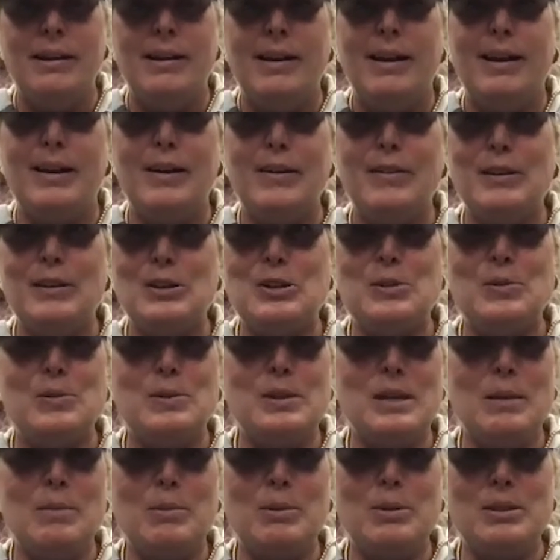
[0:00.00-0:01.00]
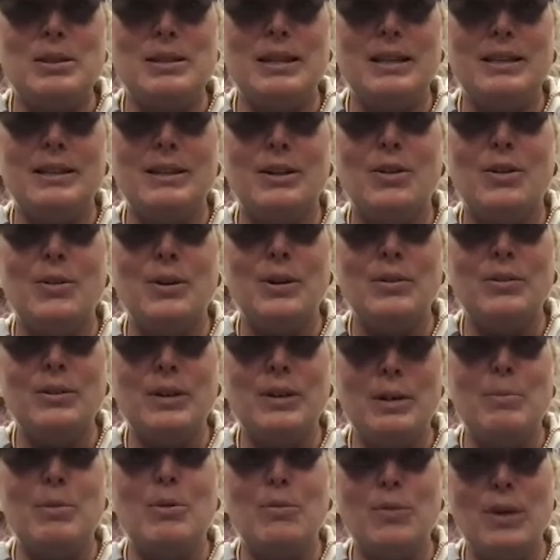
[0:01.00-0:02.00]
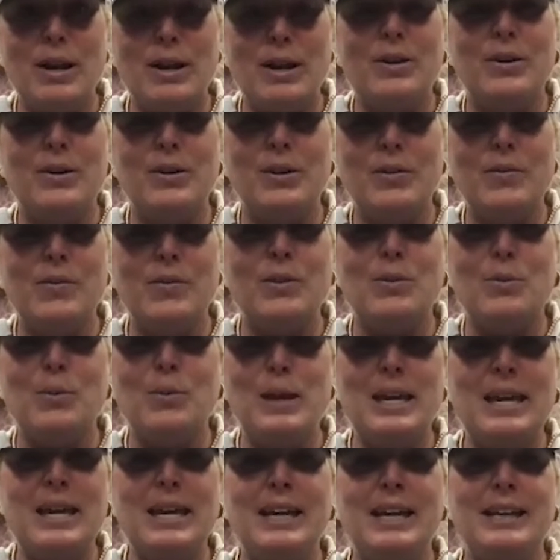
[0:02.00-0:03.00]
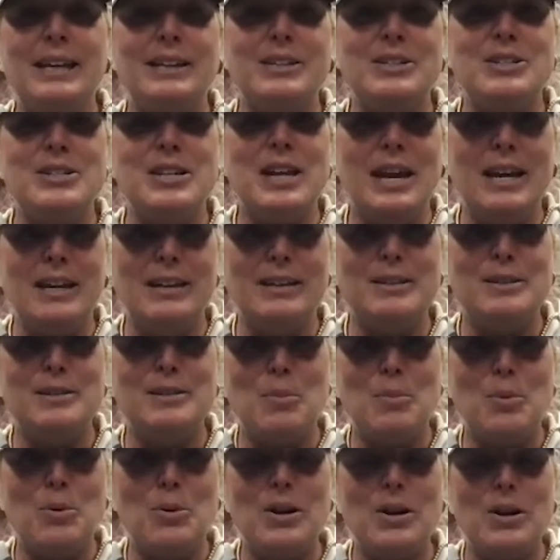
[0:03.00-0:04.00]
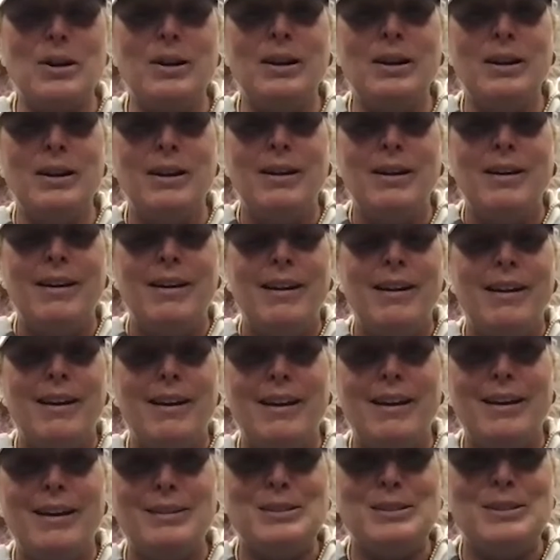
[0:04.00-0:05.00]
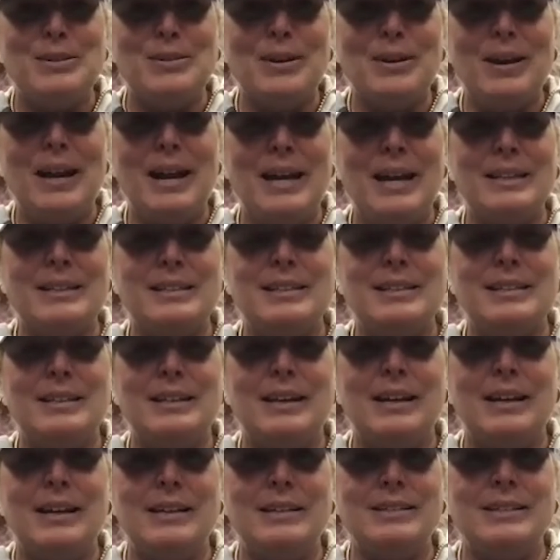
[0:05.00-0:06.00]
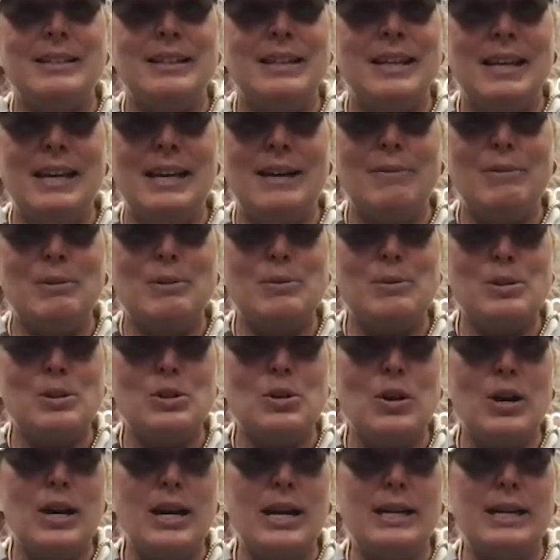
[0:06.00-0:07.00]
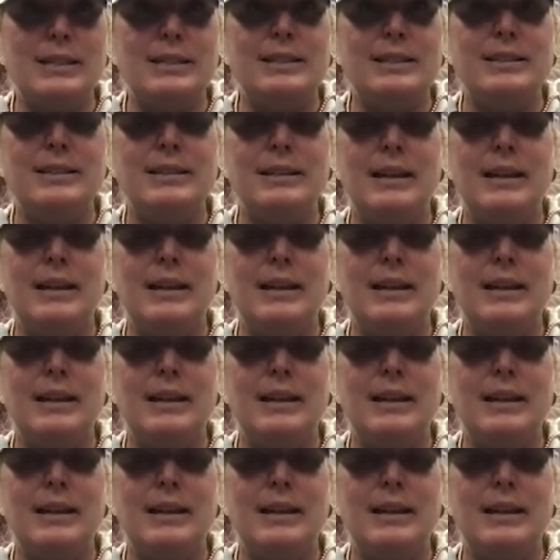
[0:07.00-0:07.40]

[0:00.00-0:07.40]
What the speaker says: that she was able to set the career double record over the weekend, and she added some more to her hat today, which was great.